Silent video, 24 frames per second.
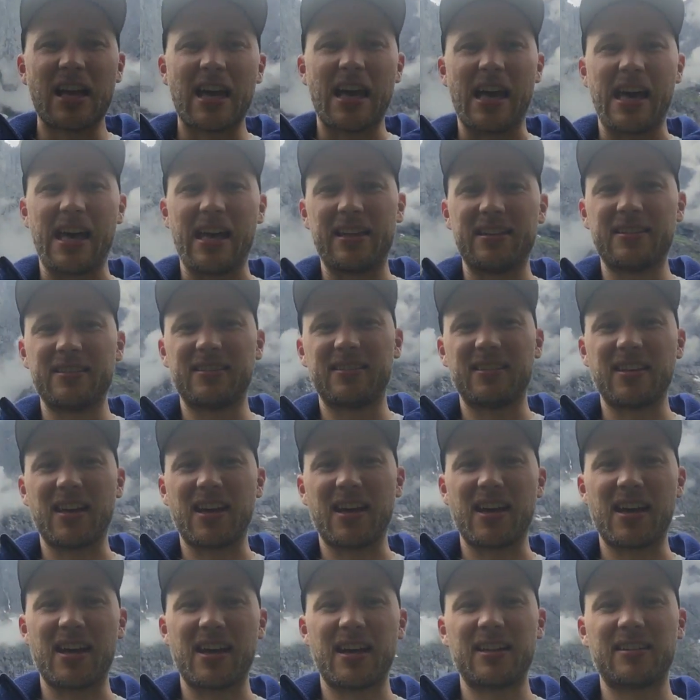And
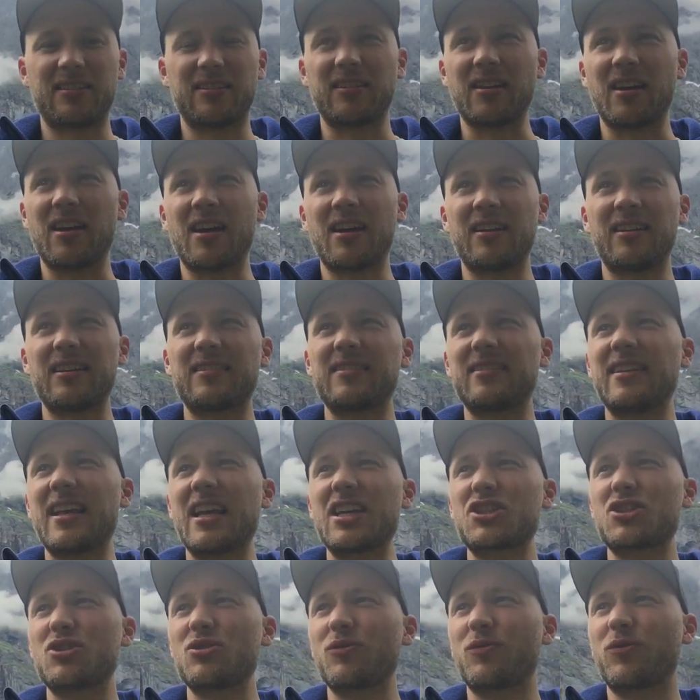it's a
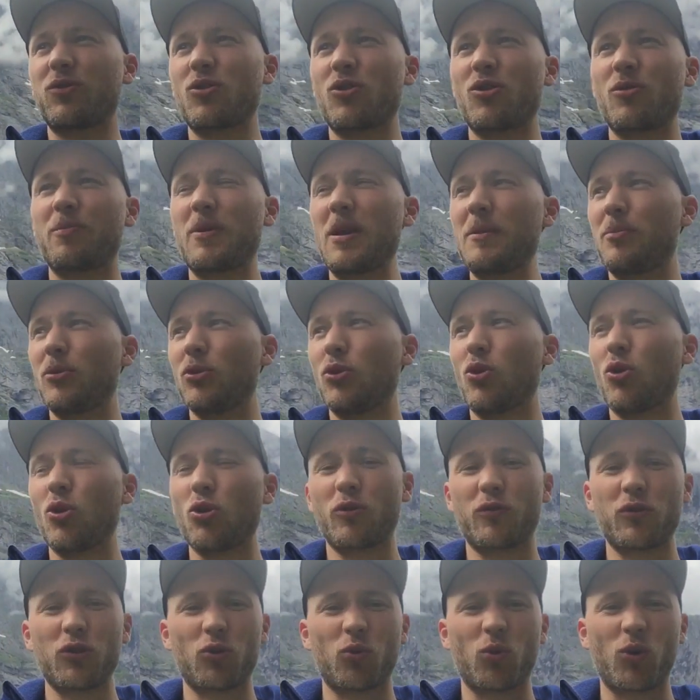destination for people all
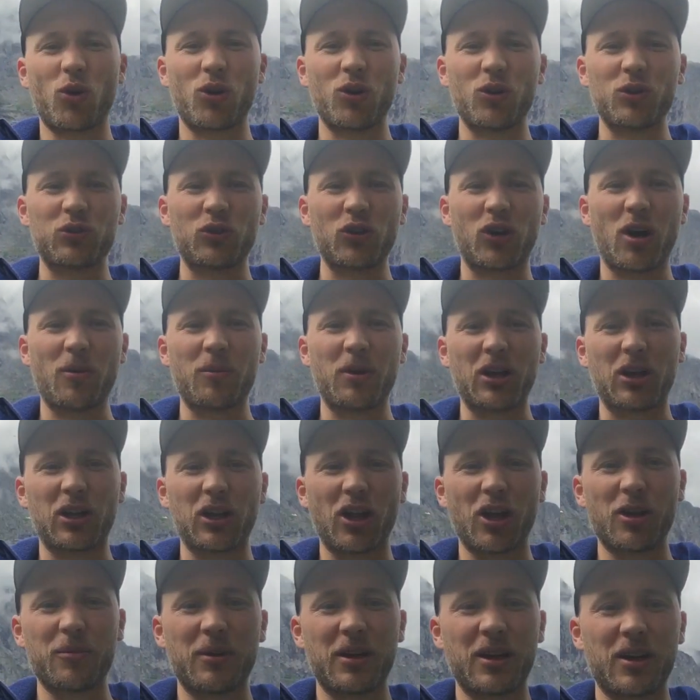over the world to come and
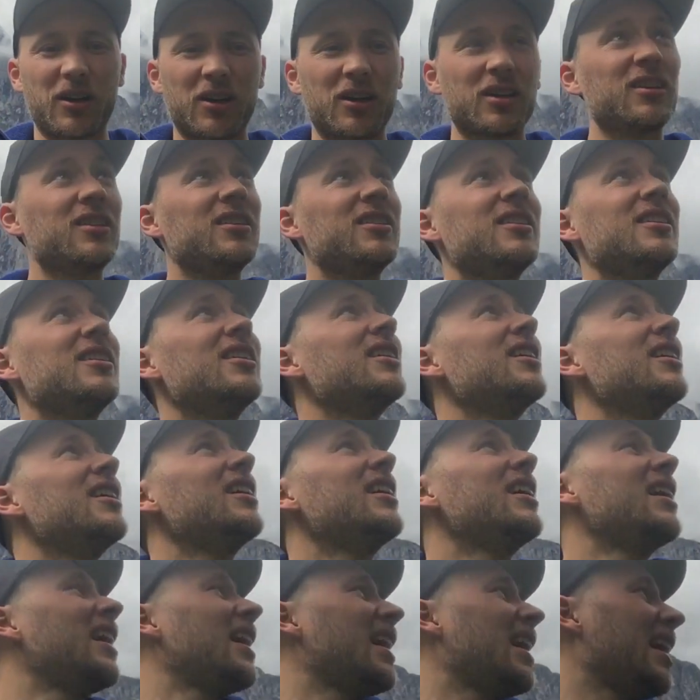climb here.
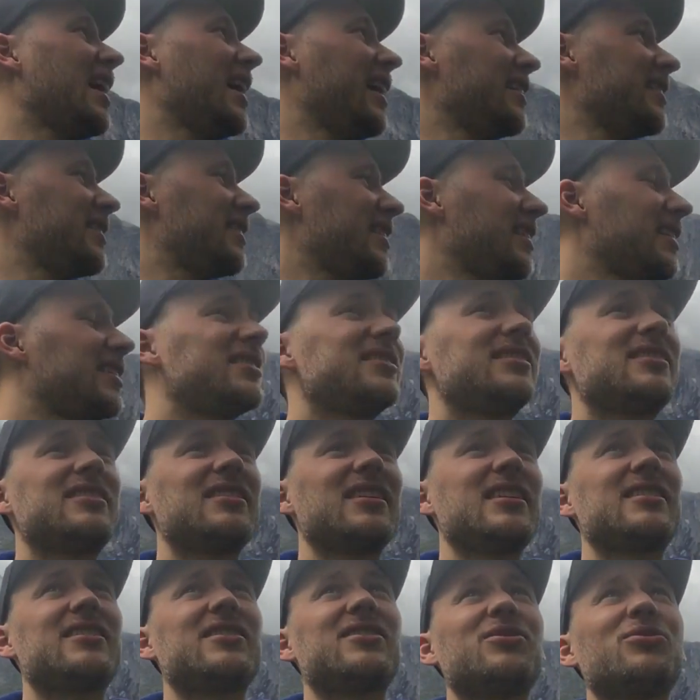And
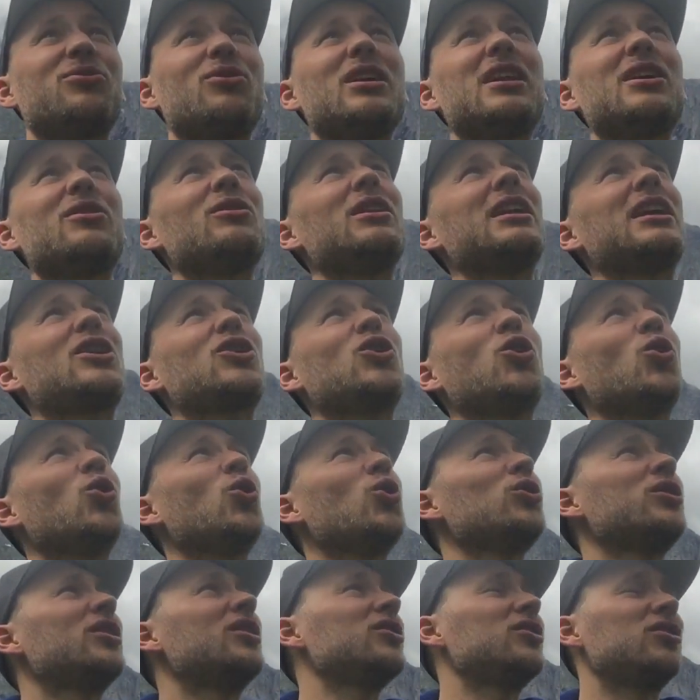it's really
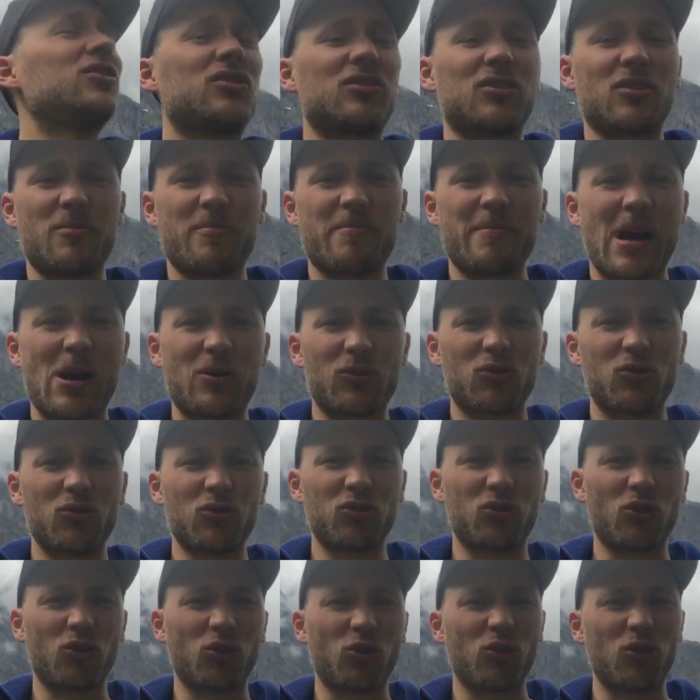cool. There's
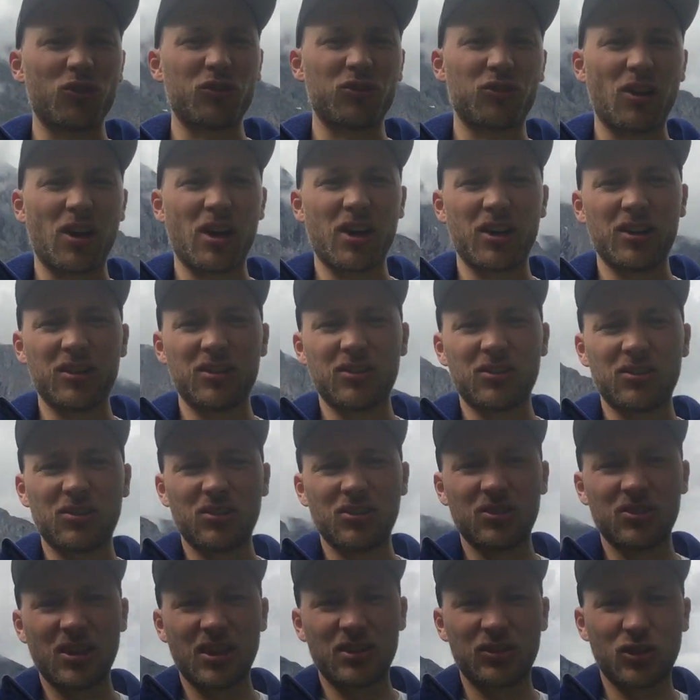mountains on all sides,
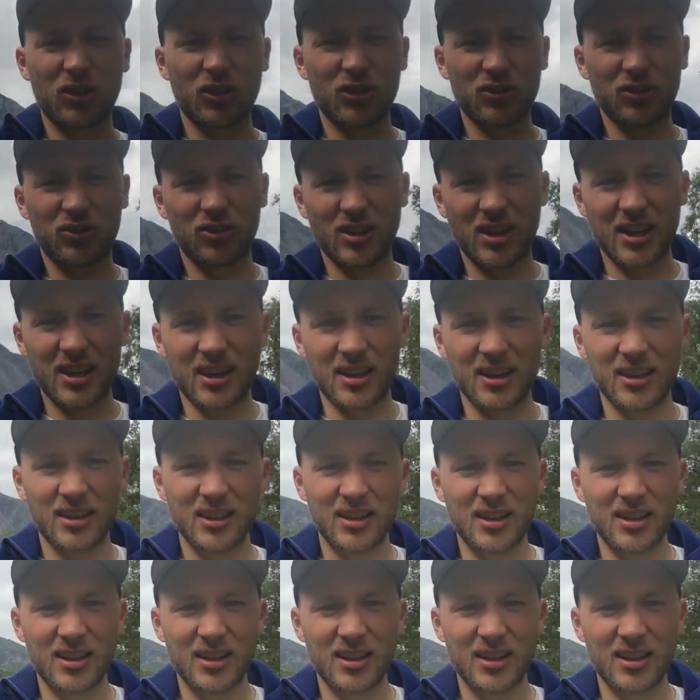as you can see.